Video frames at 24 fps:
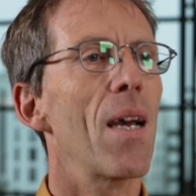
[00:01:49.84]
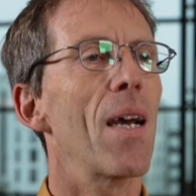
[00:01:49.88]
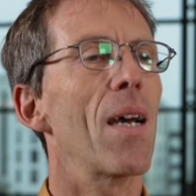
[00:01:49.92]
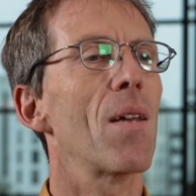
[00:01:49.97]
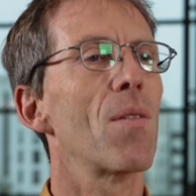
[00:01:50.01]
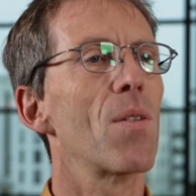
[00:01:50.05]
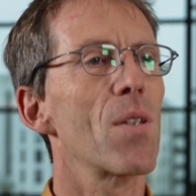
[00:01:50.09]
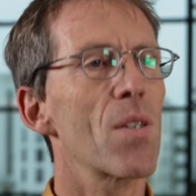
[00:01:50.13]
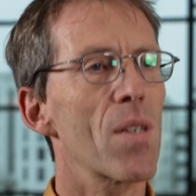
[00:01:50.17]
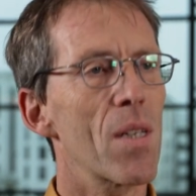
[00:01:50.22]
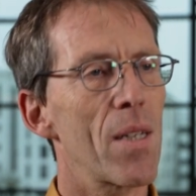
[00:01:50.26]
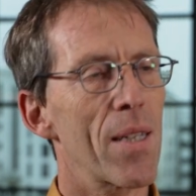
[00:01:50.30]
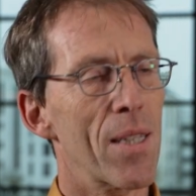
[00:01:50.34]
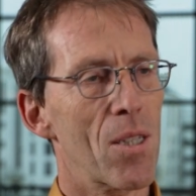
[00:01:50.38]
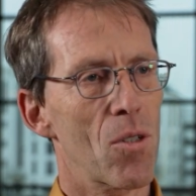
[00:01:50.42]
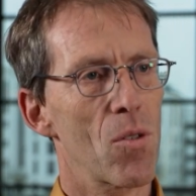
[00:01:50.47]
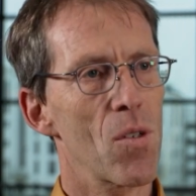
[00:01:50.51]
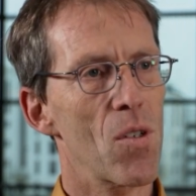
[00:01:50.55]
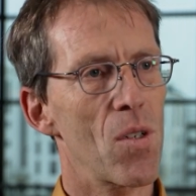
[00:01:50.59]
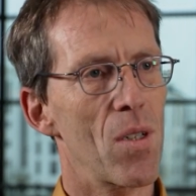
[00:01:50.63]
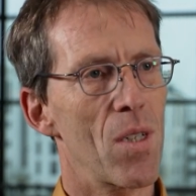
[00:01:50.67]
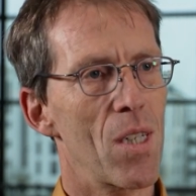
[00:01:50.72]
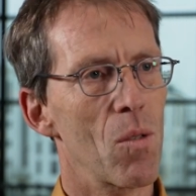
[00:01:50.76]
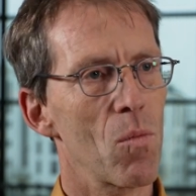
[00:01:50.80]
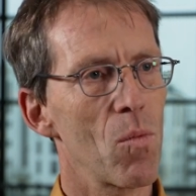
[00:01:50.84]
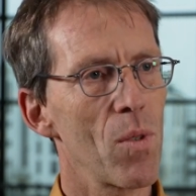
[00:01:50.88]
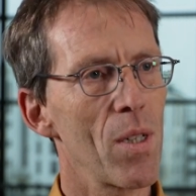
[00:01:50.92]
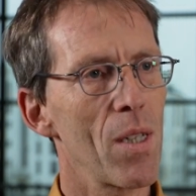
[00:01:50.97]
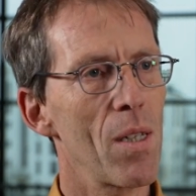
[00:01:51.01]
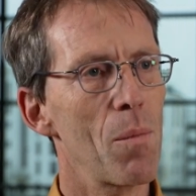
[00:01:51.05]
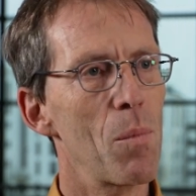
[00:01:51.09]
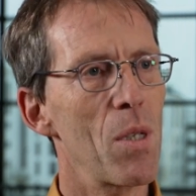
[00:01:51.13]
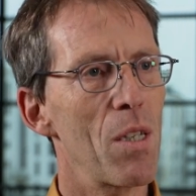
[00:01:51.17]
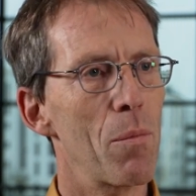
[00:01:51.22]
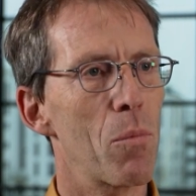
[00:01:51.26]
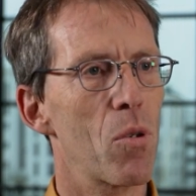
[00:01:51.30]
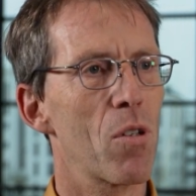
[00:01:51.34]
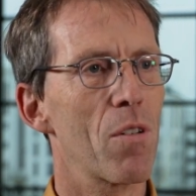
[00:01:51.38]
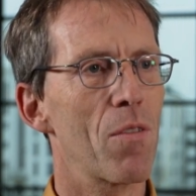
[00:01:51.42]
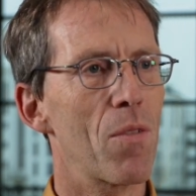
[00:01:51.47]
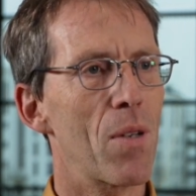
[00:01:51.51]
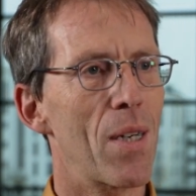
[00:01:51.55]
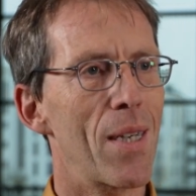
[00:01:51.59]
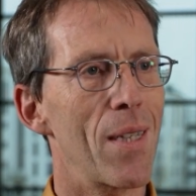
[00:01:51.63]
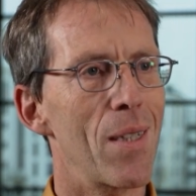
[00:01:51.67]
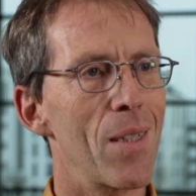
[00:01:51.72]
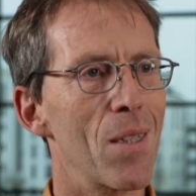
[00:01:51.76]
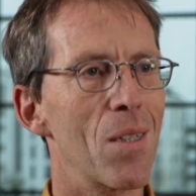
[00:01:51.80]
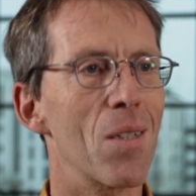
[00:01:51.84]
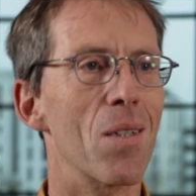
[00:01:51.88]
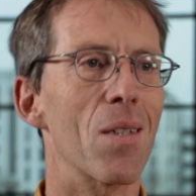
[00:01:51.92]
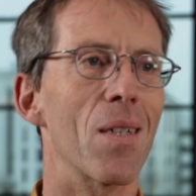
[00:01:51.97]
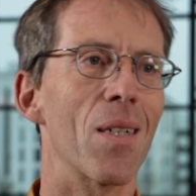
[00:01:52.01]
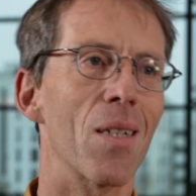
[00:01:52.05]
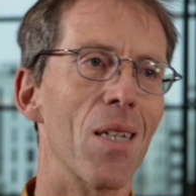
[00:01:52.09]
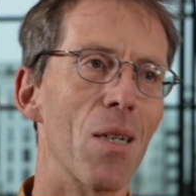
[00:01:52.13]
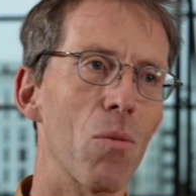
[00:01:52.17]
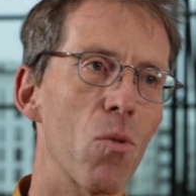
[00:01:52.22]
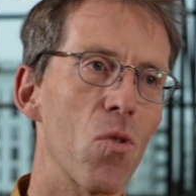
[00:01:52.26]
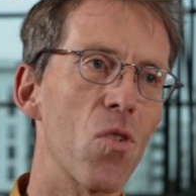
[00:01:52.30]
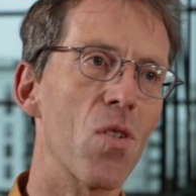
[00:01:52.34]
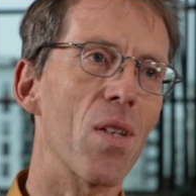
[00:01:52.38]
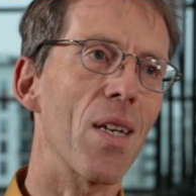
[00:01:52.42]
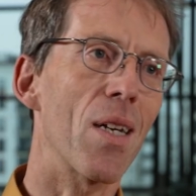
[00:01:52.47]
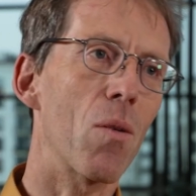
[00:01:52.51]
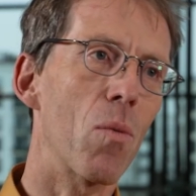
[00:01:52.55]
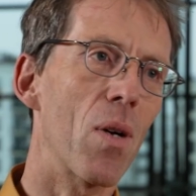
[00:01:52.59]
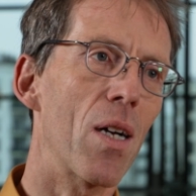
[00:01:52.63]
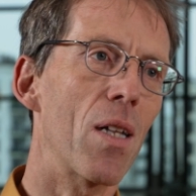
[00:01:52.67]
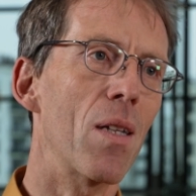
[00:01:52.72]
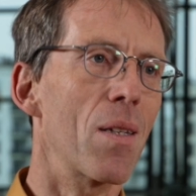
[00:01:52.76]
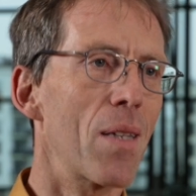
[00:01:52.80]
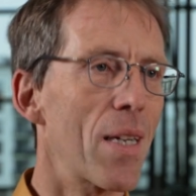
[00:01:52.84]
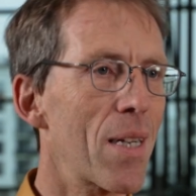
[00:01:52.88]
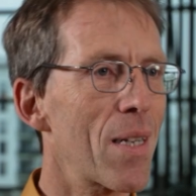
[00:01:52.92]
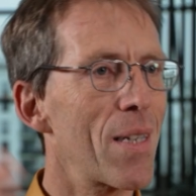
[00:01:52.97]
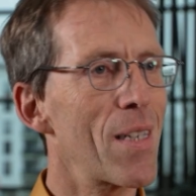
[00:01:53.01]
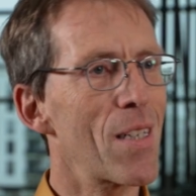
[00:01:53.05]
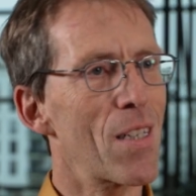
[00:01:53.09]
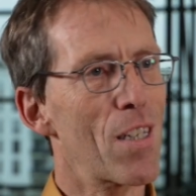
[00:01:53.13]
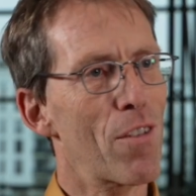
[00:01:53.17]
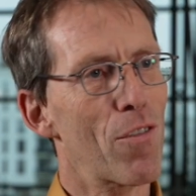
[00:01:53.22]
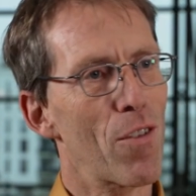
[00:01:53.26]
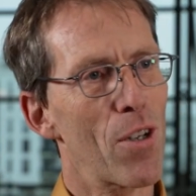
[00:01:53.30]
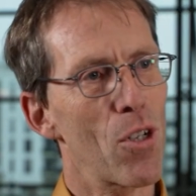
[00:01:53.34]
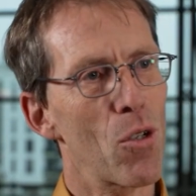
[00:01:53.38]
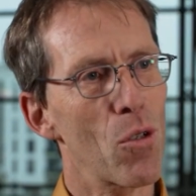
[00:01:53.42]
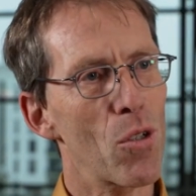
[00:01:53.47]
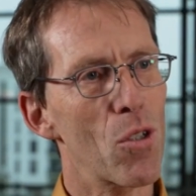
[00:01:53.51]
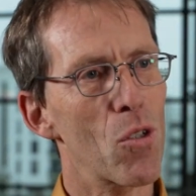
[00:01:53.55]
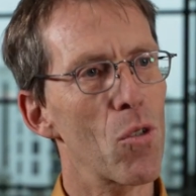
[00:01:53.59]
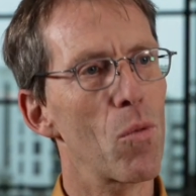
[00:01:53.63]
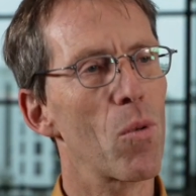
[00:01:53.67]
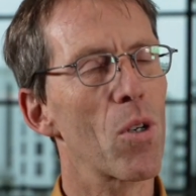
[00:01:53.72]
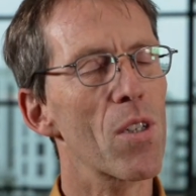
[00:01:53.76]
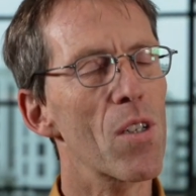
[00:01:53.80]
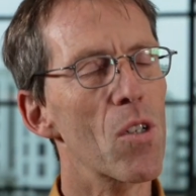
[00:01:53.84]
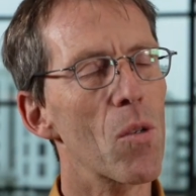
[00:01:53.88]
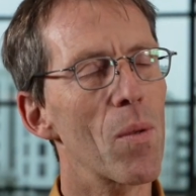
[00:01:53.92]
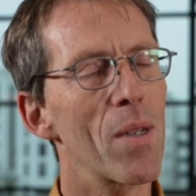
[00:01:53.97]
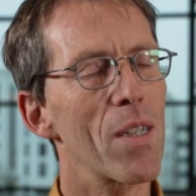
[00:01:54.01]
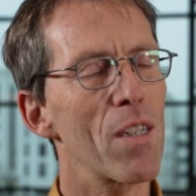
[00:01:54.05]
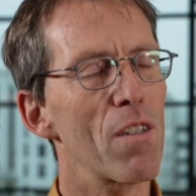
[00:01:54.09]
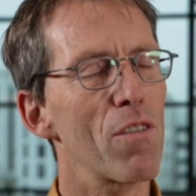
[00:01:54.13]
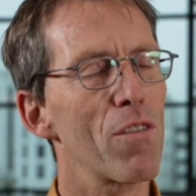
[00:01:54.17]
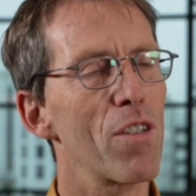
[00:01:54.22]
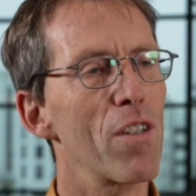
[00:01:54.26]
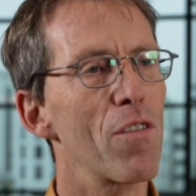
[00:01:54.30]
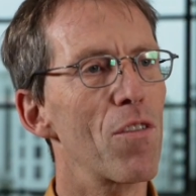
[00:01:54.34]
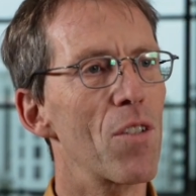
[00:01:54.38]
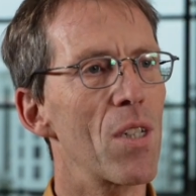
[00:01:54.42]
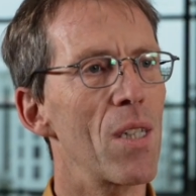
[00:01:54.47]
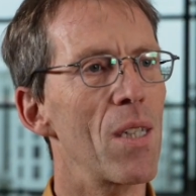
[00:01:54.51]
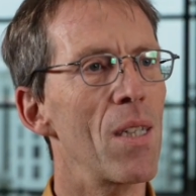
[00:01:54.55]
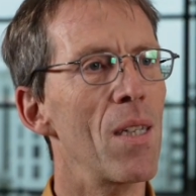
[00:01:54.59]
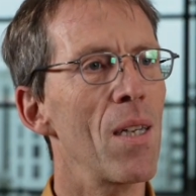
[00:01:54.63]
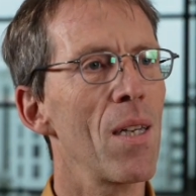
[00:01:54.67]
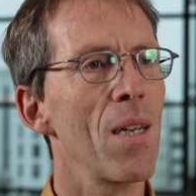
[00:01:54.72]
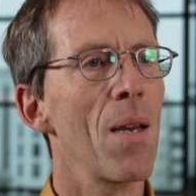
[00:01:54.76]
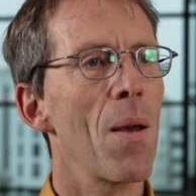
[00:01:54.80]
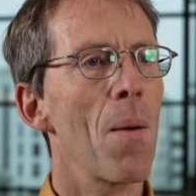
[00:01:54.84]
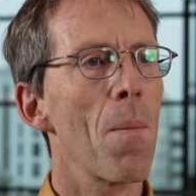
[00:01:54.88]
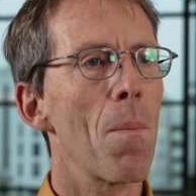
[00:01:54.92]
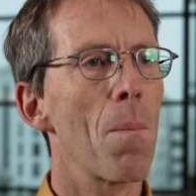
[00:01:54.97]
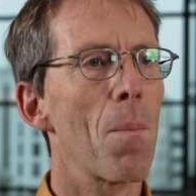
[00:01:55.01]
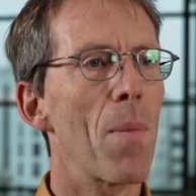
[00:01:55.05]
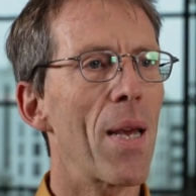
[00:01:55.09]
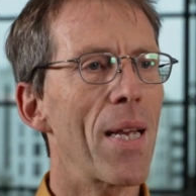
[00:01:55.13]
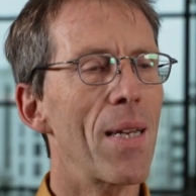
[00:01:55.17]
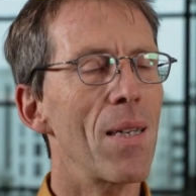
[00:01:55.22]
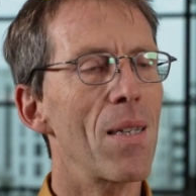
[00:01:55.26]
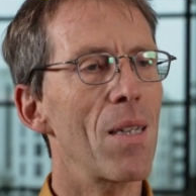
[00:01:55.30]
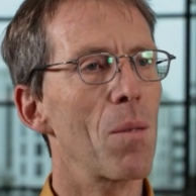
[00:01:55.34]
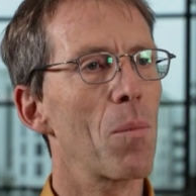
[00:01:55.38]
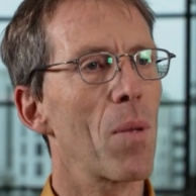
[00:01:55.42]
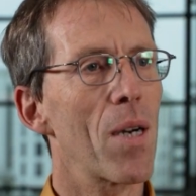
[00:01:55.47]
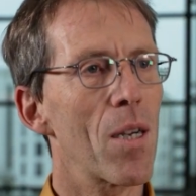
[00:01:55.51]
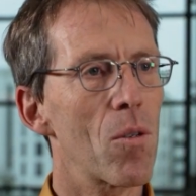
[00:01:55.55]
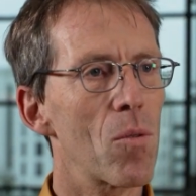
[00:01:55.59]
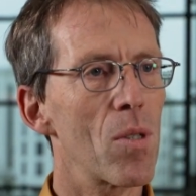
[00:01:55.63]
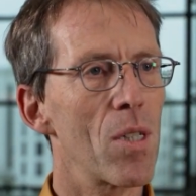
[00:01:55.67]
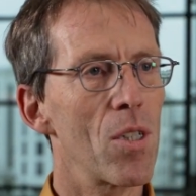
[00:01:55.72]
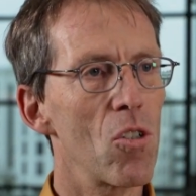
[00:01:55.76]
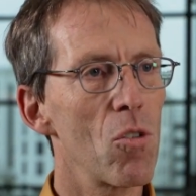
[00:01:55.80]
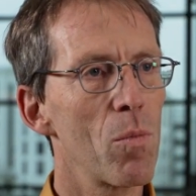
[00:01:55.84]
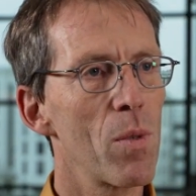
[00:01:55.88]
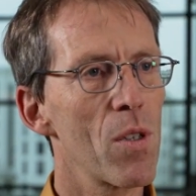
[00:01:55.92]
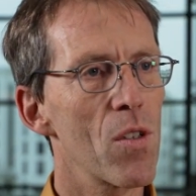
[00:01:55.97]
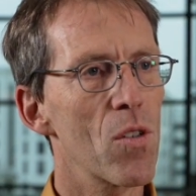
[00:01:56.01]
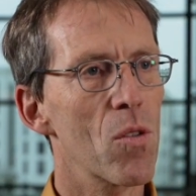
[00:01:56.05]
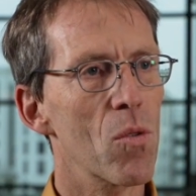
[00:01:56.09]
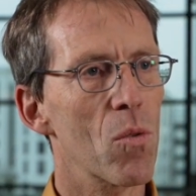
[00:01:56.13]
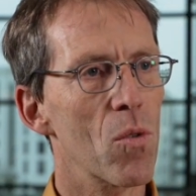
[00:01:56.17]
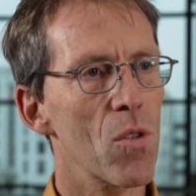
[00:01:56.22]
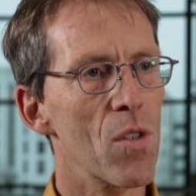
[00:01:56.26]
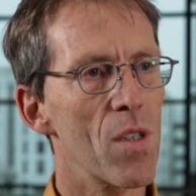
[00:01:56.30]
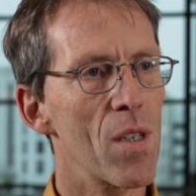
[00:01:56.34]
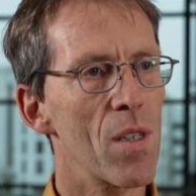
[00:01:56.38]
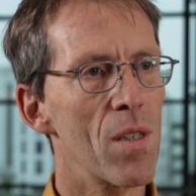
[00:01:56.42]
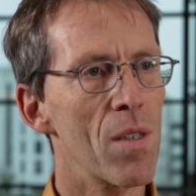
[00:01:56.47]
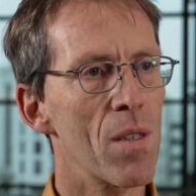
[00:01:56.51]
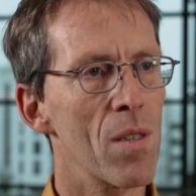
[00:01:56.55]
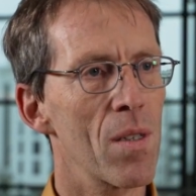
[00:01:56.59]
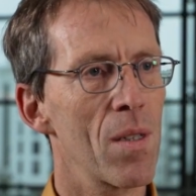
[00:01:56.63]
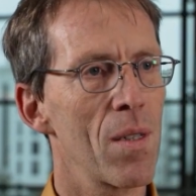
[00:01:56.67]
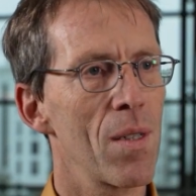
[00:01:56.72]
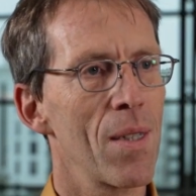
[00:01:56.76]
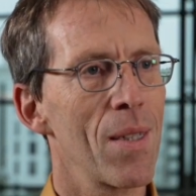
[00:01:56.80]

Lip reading: And this electricity will be provided, and I would say, well, at least if I look towards 2050, mainly by renewable sources.